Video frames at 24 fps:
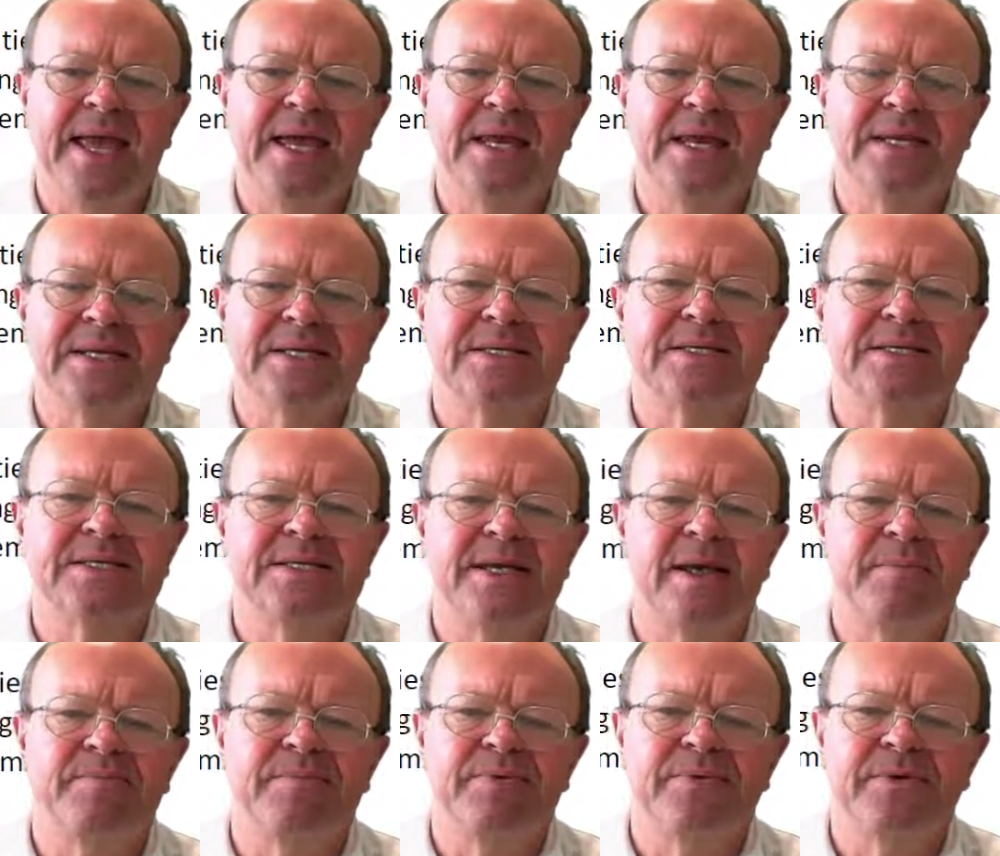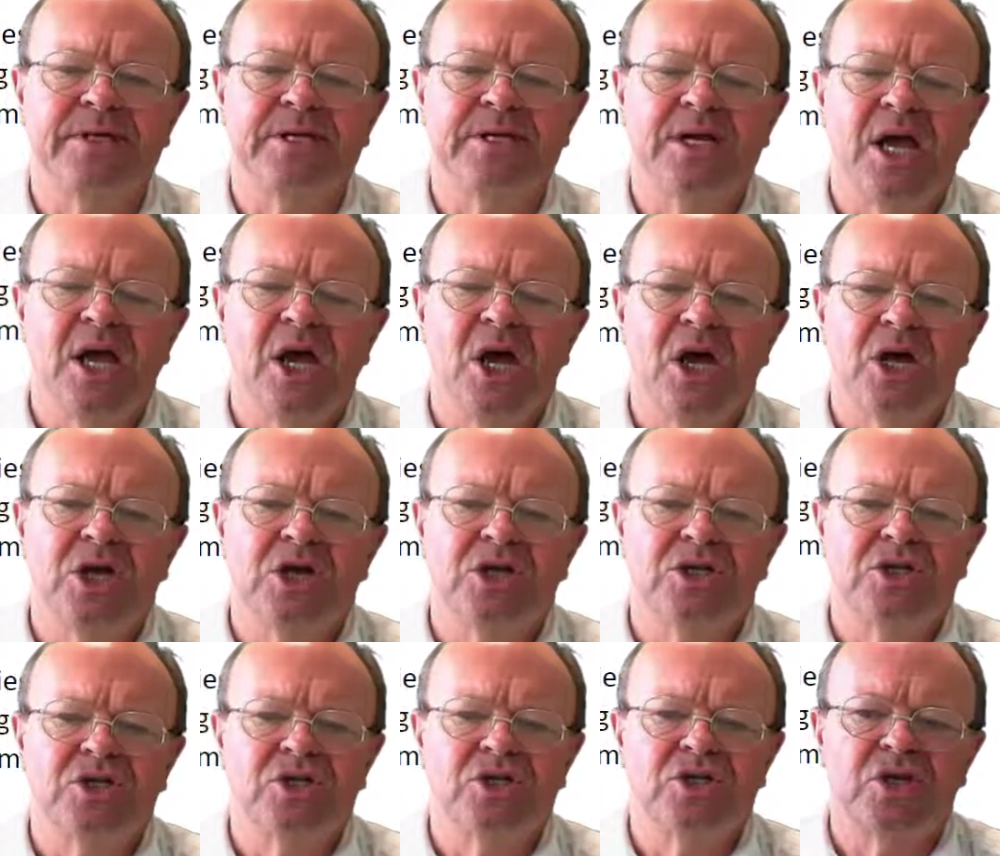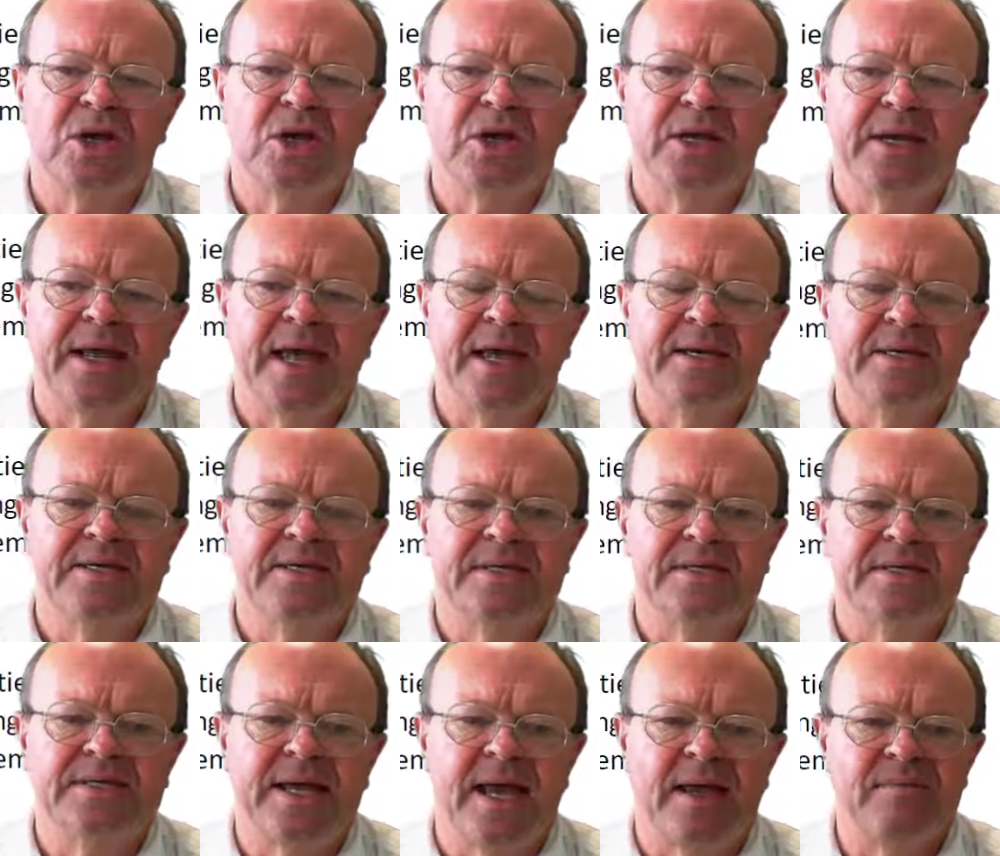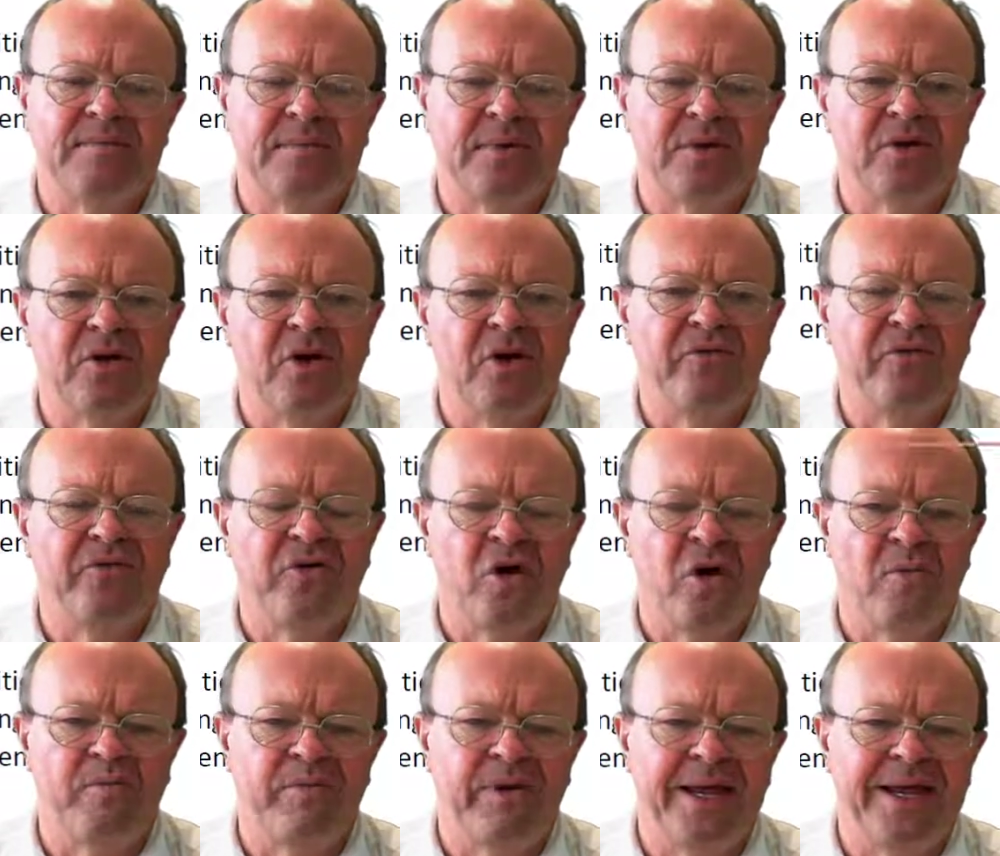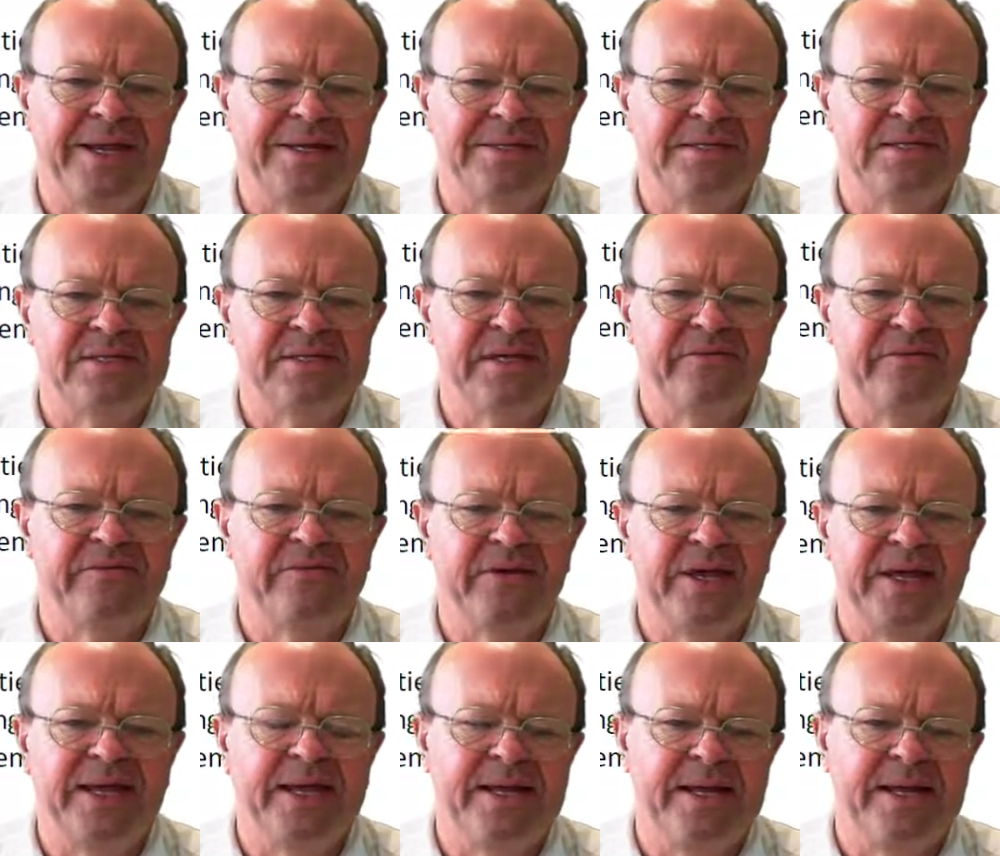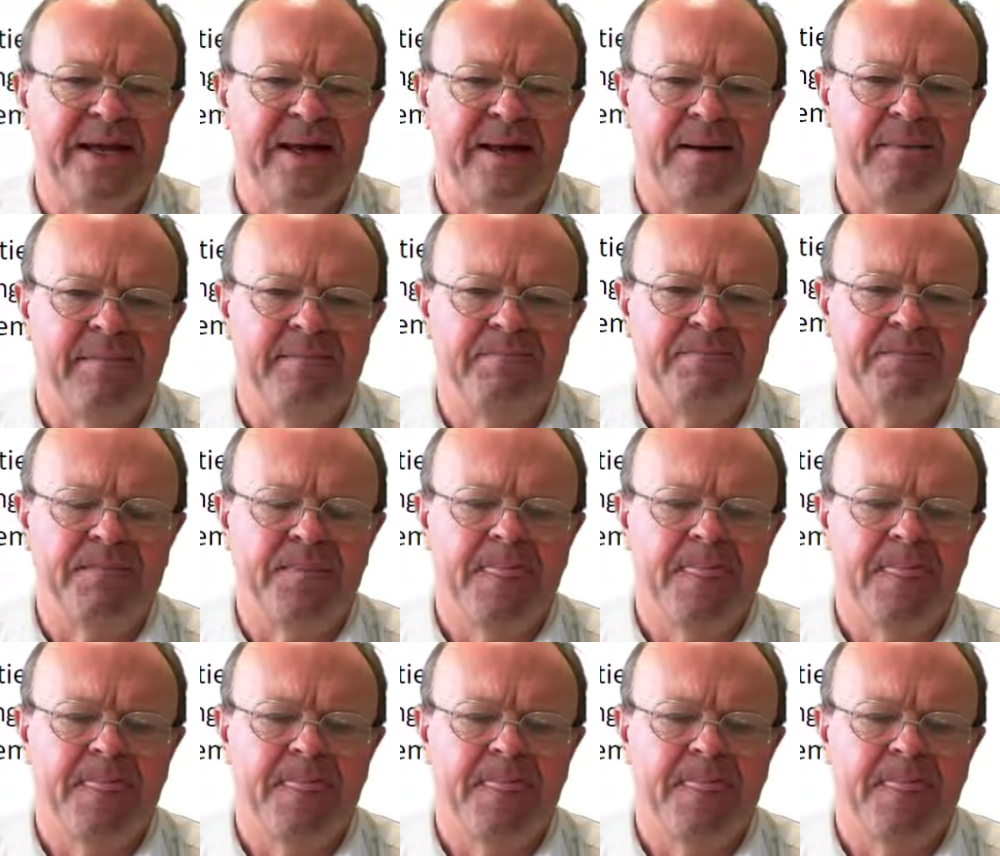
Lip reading: in a separate consolidated statement of comprehensive income,